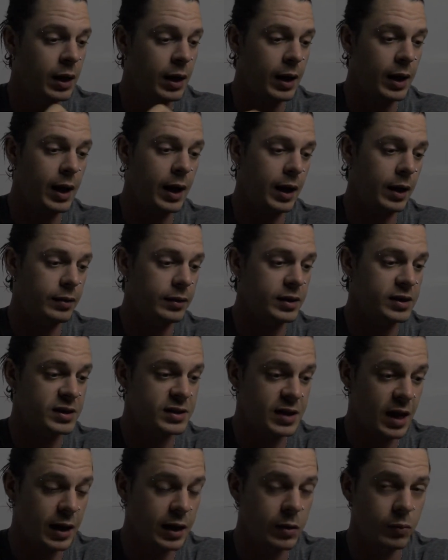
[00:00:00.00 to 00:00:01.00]
And the
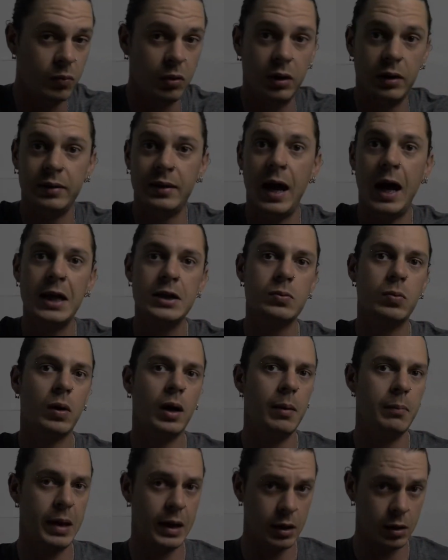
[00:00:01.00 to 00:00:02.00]
second one, that's where
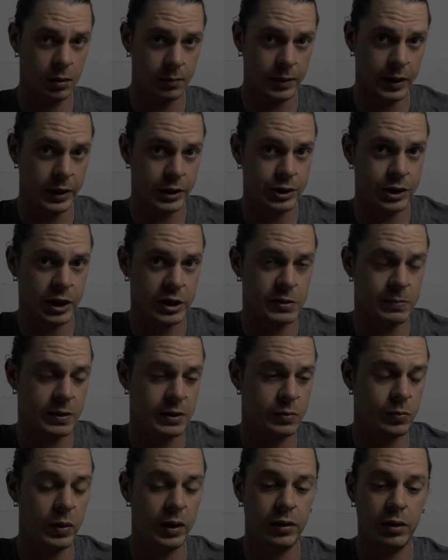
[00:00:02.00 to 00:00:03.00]
I make all my
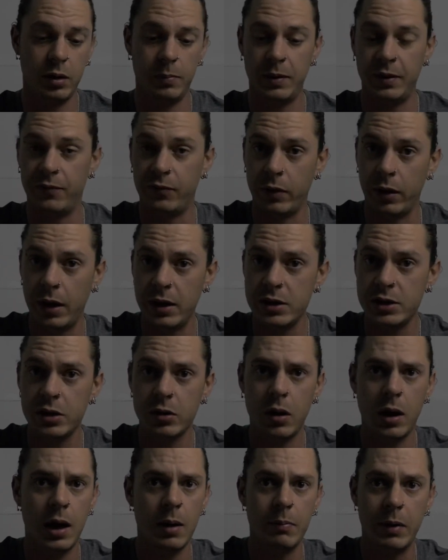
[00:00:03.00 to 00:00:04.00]
adjustments, whether it be for
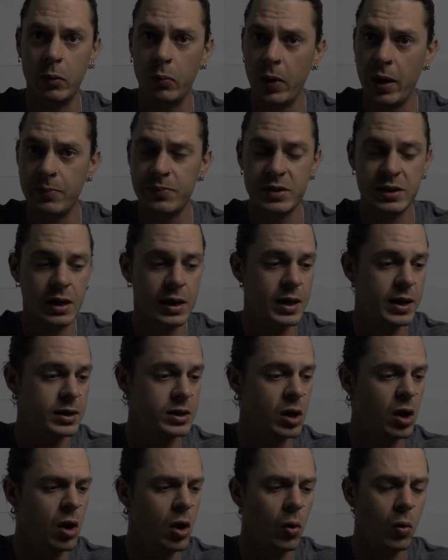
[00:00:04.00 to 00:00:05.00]
Instagram, my website,
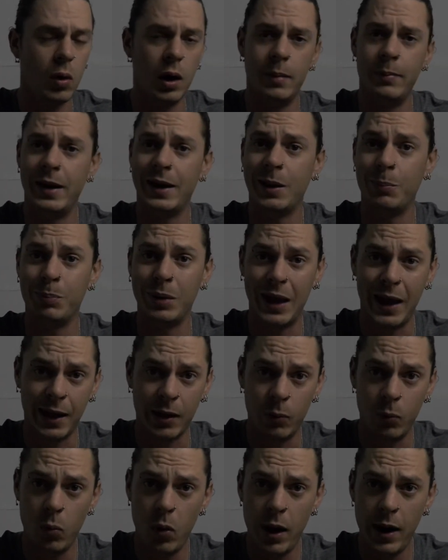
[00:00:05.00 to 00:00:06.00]
or I make it black
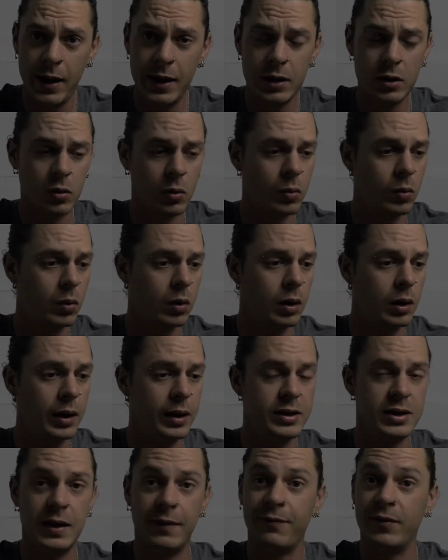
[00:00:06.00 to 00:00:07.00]
and white, or a
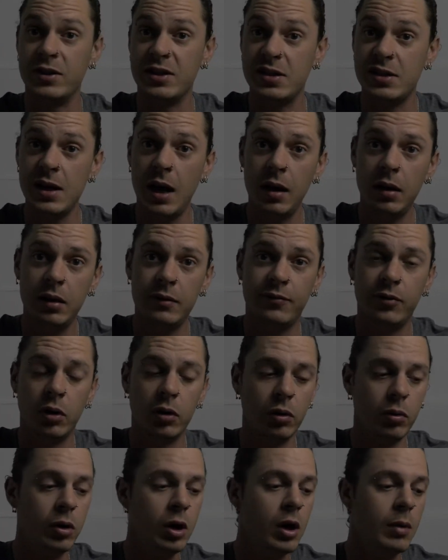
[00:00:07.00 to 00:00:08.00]
different style of
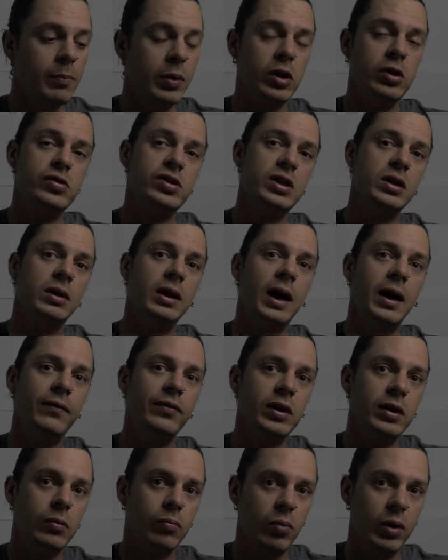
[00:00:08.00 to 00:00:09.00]
photo, but you still have
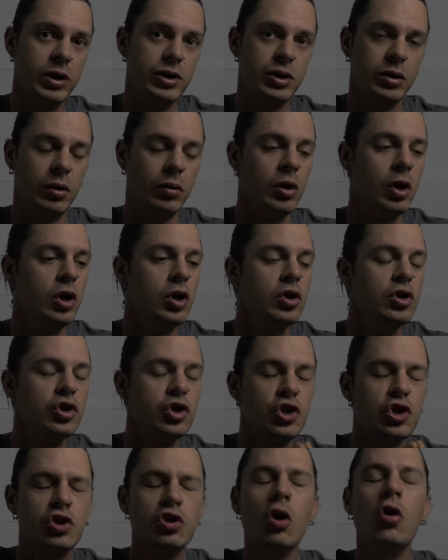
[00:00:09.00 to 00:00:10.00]
the original.
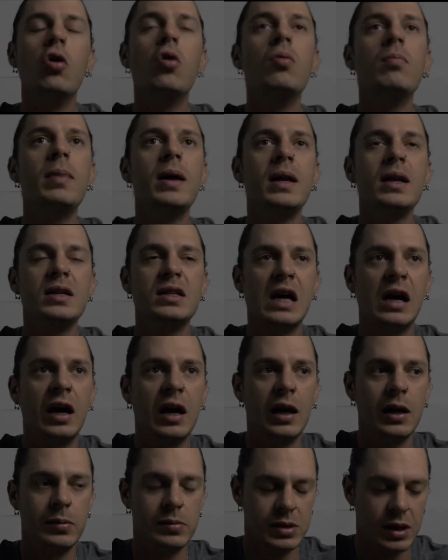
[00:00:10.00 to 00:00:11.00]
So many
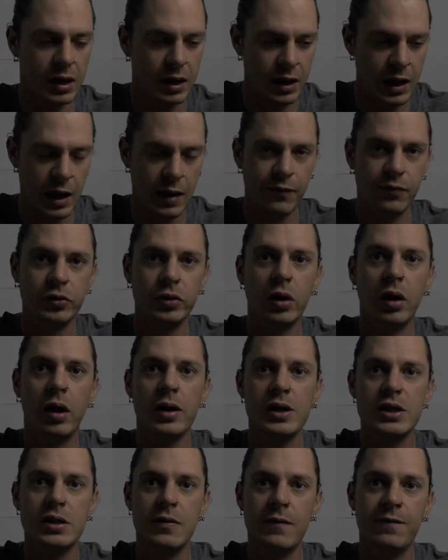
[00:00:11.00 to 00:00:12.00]
times I have
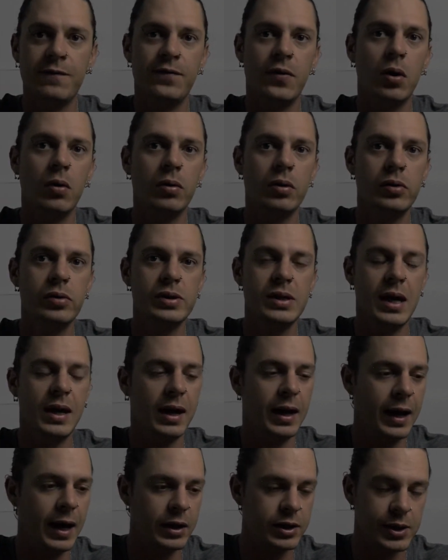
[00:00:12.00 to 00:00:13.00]
lost photos and
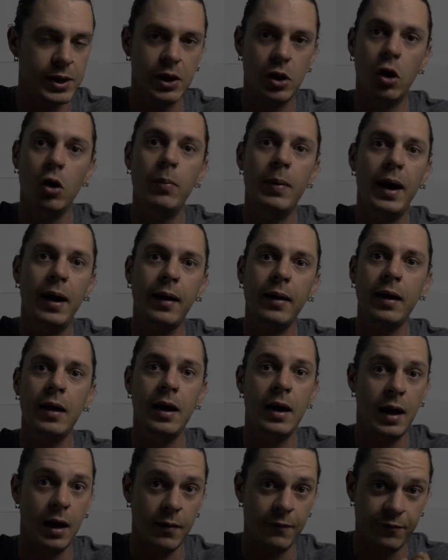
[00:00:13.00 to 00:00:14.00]
I had to go back
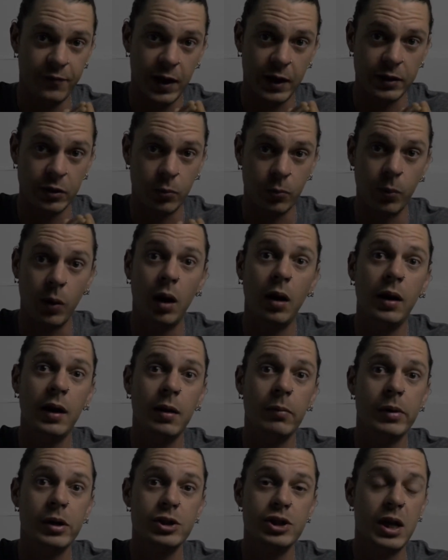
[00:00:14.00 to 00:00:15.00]
and find the raw
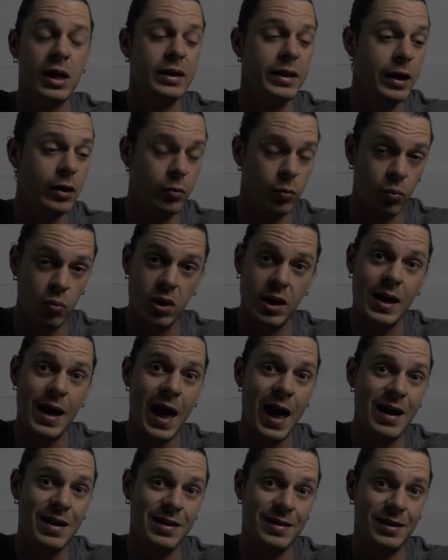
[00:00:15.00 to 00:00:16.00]
image and then
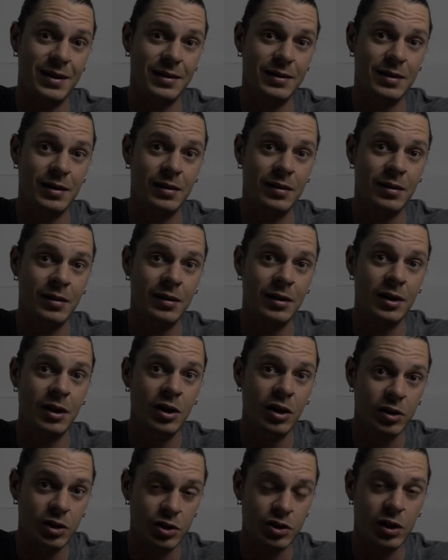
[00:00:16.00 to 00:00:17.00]
re-edit it
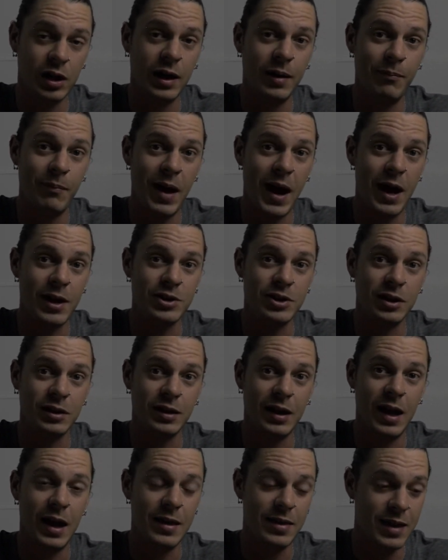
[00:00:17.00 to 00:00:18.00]
to try and match it
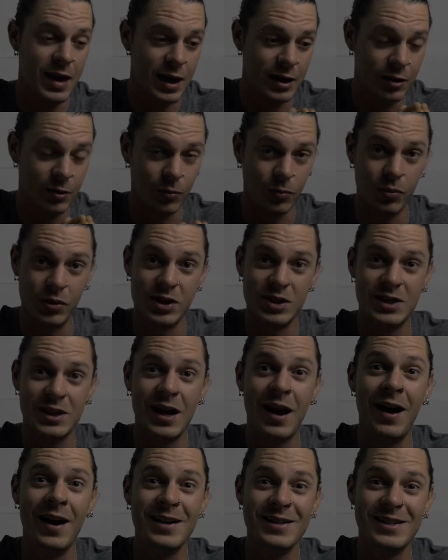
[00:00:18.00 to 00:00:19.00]
and then
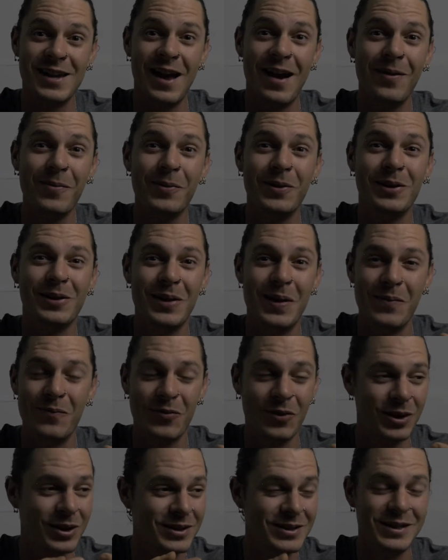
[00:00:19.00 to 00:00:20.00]
resize everything
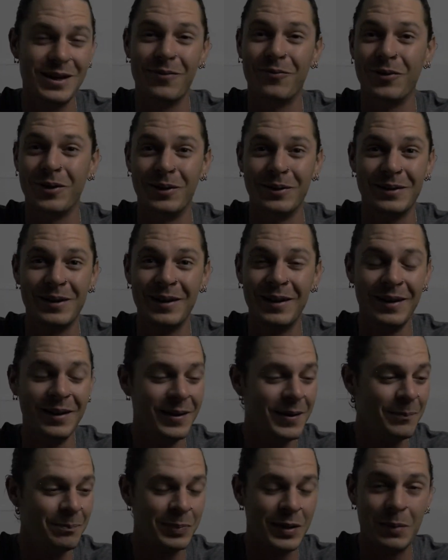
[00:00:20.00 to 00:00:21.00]
for a different
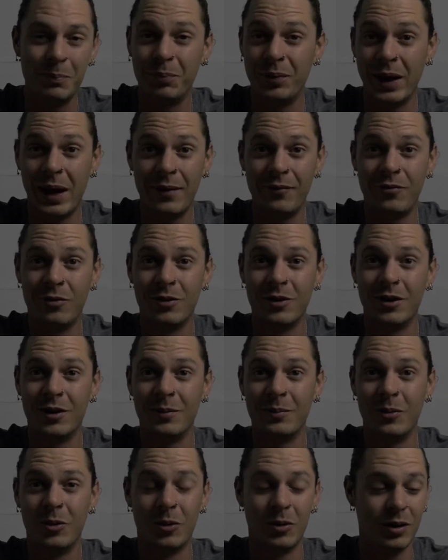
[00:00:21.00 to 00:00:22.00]

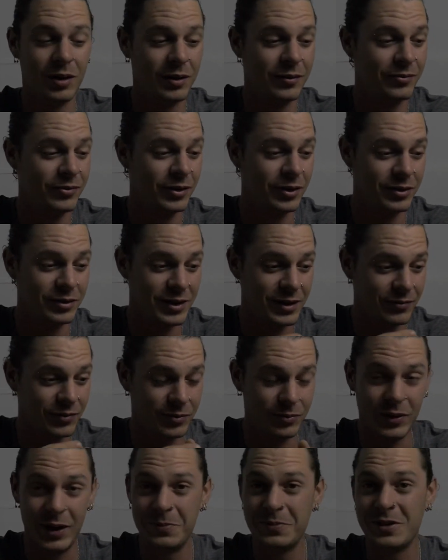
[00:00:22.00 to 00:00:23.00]
platform or for a
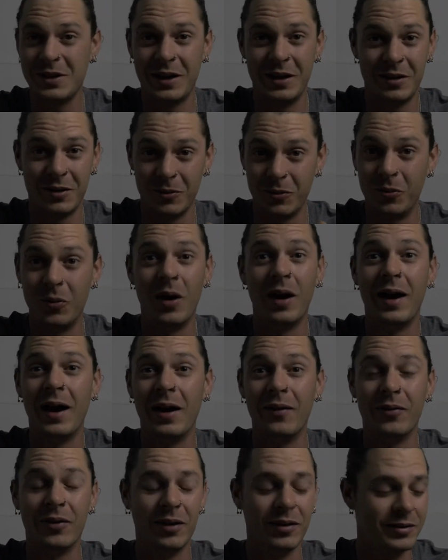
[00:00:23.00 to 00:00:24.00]
different website or
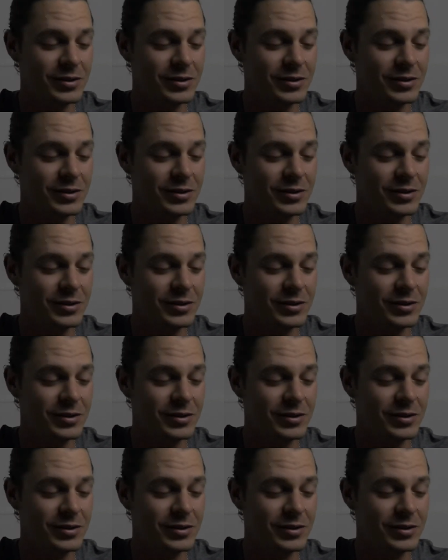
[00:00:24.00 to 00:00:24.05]
whatever.